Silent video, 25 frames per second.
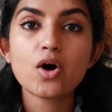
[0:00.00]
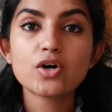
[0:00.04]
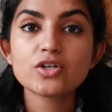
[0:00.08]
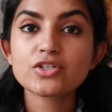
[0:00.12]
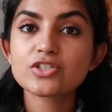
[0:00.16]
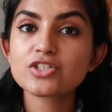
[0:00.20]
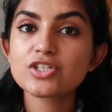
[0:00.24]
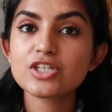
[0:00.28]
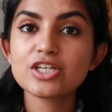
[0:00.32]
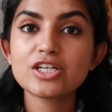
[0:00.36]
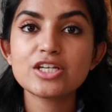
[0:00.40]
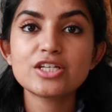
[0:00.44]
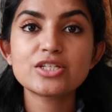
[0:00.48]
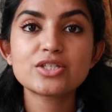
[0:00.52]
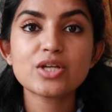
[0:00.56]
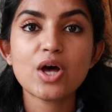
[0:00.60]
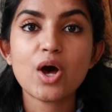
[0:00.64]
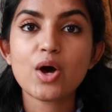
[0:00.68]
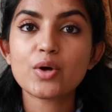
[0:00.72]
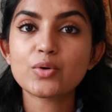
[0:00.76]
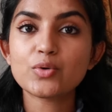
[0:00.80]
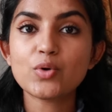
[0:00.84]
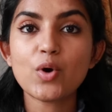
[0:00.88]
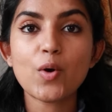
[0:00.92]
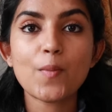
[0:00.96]
OSCEs
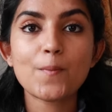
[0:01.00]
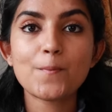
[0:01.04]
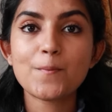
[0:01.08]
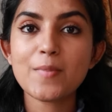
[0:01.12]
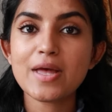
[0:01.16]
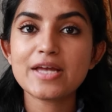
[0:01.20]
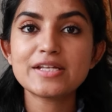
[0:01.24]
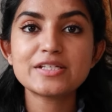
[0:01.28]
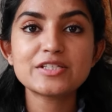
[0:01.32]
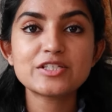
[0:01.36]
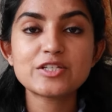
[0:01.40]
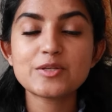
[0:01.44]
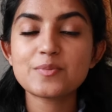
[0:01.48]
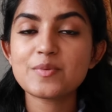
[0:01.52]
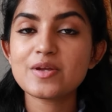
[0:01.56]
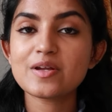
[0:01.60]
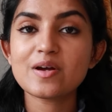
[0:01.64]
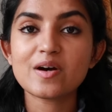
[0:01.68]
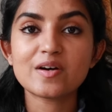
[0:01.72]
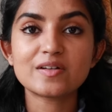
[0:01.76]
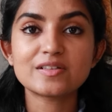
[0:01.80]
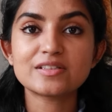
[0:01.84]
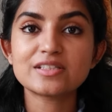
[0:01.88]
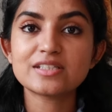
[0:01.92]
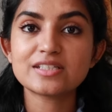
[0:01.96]
are not meant to be
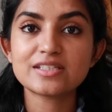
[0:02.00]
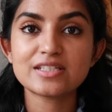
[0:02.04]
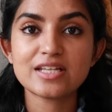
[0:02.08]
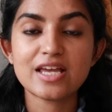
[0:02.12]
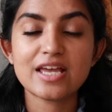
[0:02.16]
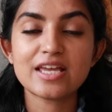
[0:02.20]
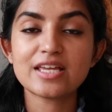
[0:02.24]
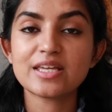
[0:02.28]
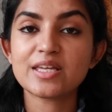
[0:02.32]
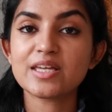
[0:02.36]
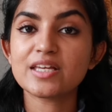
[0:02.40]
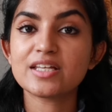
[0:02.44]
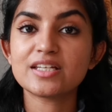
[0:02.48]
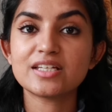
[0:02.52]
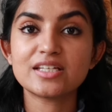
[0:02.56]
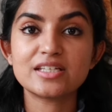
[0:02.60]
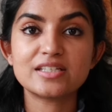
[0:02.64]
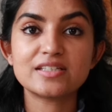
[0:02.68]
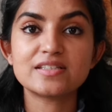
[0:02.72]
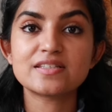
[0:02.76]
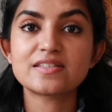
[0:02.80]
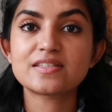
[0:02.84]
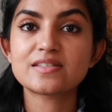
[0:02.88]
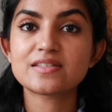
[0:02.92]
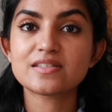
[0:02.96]
undertaken
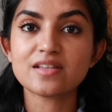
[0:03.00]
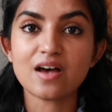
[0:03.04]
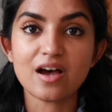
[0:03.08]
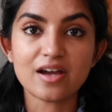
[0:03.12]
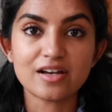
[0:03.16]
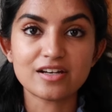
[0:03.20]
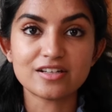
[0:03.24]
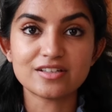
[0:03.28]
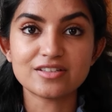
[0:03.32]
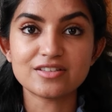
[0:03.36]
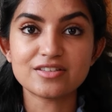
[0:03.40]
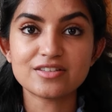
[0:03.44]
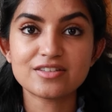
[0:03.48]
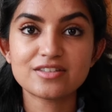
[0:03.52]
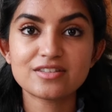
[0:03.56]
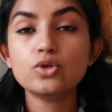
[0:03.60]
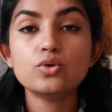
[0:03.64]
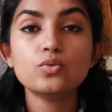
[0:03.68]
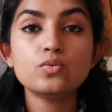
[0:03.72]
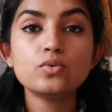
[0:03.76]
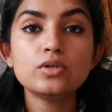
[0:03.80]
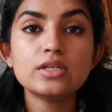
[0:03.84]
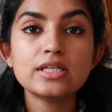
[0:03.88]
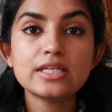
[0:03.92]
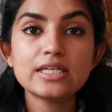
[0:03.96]
in silence.
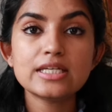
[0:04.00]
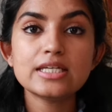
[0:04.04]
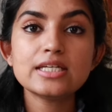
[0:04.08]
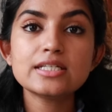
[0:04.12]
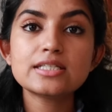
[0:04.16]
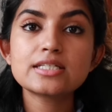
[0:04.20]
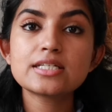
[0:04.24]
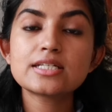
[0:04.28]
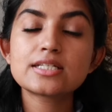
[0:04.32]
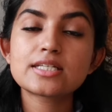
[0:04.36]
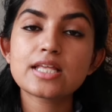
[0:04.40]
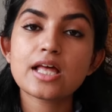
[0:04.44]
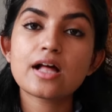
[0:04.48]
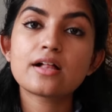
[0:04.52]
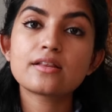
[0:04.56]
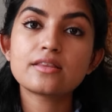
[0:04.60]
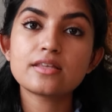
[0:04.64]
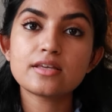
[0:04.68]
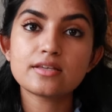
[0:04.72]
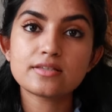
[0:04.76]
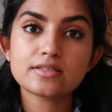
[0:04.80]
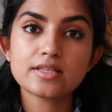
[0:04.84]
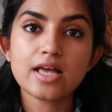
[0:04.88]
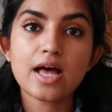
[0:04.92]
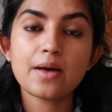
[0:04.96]
You need to tell the
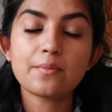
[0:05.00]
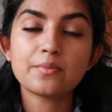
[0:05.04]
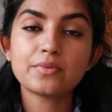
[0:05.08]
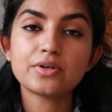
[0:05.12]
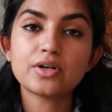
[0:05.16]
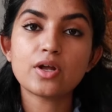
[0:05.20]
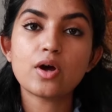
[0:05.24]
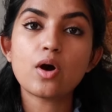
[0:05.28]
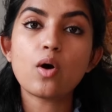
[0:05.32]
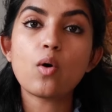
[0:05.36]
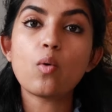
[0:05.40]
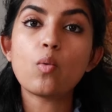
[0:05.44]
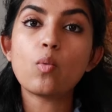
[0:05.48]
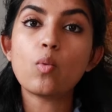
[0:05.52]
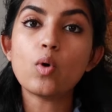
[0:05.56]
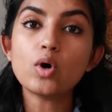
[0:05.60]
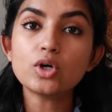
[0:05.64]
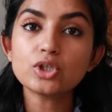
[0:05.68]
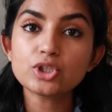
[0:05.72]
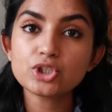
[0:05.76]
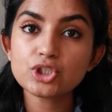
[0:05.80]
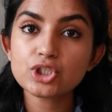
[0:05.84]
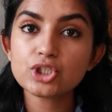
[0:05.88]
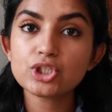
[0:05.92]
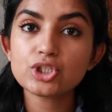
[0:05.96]
examiner
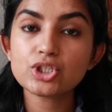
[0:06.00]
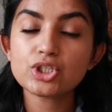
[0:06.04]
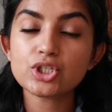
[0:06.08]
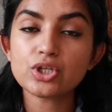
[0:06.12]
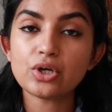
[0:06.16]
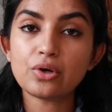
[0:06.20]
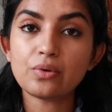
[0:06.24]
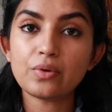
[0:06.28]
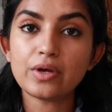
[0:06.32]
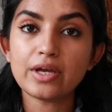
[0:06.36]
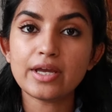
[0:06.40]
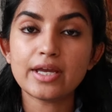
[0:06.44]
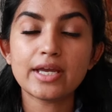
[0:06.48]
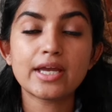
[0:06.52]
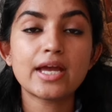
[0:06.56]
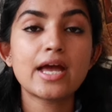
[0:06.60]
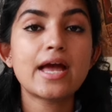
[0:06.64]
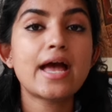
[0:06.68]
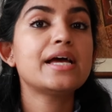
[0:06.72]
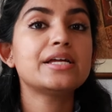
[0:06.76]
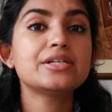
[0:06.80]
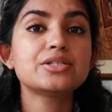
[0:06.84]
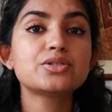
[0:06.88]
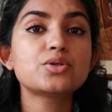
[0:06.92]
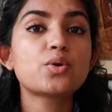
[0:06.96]
what you're doing
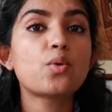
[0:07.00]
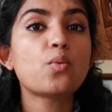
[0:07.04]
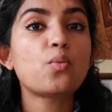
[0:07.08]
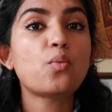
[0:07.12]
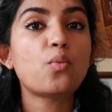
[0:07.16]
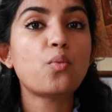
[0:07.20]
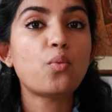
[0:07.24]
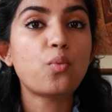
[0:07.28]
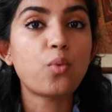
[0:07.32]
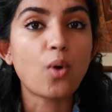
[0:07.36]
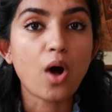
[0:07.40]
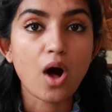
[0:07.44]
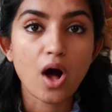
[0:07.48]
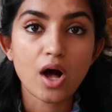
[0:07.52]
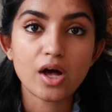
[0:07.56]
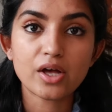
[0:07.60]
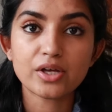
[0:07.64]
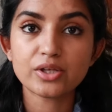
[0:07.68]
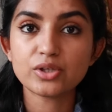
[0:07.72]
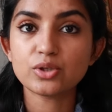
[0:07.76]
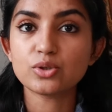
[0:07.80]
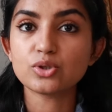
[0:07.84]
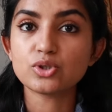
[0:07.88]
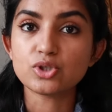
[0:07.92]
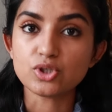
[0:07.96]
and why
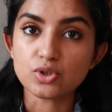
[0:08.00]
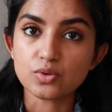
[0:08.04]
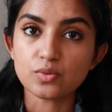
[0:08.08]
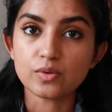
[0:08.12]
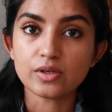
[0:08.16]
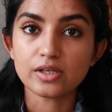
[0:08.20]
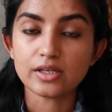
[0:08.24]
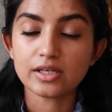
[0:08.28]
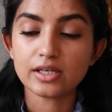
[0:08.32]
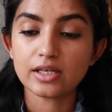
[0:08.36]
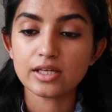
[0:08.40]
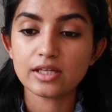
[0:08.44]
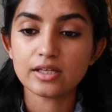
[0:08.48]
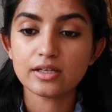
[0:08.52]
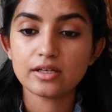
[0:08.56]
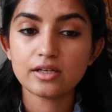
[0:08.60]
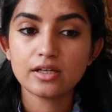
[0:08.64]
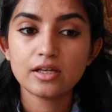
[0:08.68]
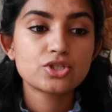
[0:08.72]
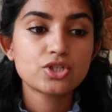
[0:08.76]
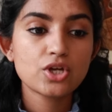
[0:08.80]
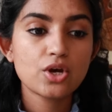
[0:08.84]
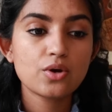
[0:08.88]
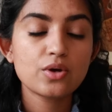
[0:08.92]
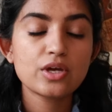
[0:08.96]
you're doing it.
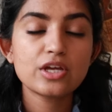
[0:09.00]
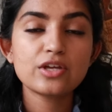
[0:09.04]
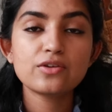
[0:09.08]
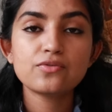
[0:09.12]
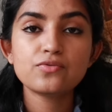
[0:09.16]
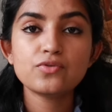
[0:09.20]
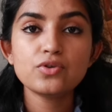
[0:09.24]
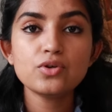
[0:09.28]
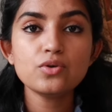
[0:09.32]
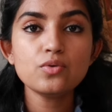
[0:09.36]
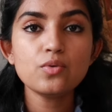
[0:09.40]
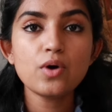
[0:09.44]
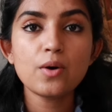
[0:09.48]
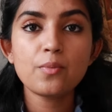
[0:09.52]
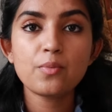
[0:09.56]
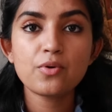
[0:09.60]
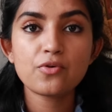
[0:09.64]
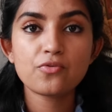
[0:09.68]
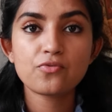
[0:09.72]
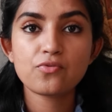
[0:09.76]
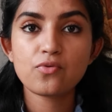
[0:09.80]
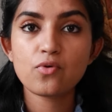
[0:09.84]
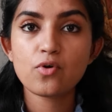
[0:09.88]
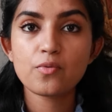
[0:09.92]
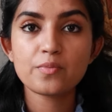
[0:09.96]
So if you are
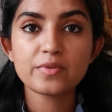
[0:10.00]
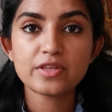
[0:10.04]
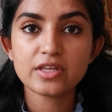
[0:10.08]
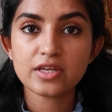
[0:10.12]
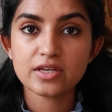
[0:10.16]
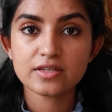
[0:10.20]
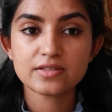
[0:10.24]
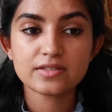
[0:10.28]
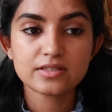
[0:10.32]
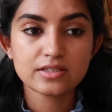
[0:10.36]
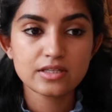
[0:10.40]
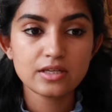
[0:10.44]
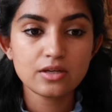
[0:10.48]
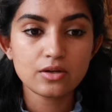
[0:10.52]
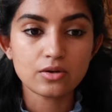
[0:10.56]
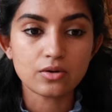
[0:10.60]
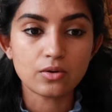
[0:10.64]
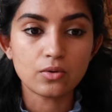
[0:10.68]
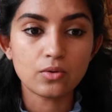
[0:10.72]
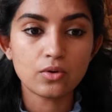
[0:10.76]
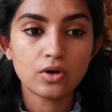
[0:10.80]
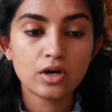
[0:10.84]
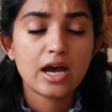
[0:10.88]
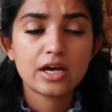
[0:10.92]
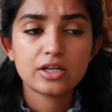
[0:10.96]
performing a
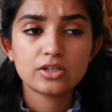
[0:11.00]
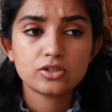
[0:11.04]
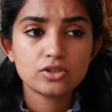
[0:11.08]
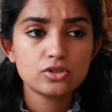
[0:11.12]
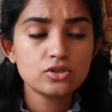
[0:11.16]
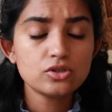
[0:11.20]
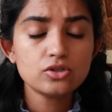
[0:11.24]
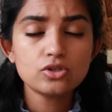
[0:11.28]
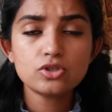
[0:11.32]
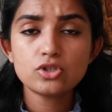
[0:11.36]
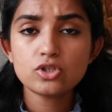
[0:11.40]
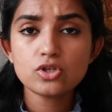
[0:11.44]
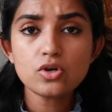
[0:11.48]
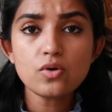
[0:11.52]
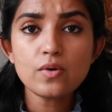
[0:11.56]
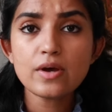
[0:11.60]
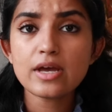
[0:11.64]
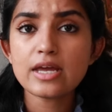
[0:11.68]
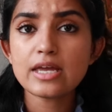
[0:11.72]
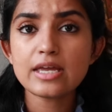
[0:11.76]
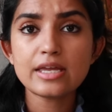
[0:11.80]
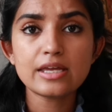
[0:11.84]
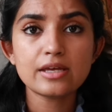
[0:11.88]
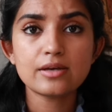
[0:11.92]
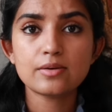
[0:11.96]
skill and you do
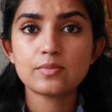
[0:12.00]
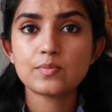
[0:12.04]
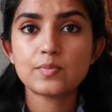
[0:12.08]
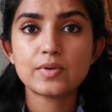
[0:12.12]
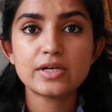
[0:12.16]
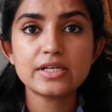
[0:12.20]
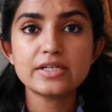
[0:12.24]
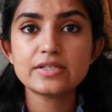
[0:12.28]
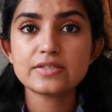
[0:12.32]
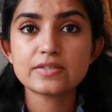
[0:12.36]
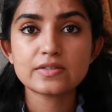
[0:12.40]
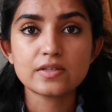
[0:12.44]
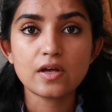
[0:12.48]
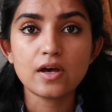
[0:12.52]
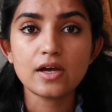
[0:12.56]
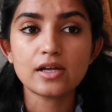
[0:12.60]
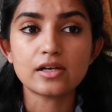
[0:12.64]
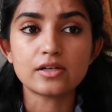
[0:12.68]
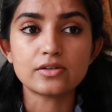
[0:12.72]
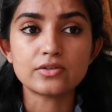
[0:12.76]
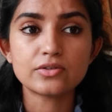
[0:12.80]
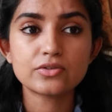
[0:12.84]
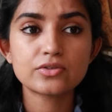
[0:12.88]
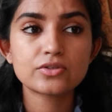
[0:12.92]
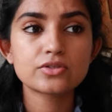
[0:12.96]
it in complete
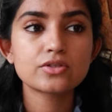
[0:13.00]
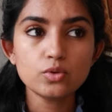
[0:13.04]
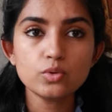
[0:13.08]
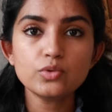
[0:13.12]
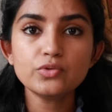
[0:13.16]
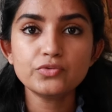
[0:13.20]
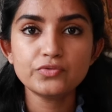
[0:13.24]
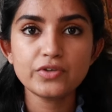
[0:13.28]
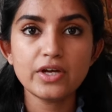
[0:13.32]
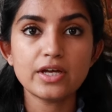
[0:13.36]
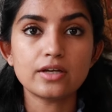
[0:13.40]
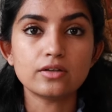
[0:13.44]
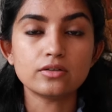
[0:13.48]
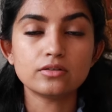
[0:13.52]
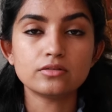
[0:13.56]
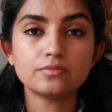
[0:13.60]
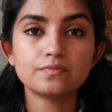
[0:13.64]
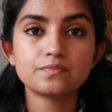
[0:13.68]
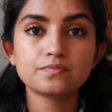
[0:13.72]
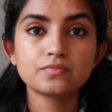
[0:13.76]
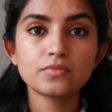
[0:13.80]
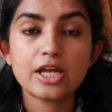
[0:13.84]
silence, you'll fail.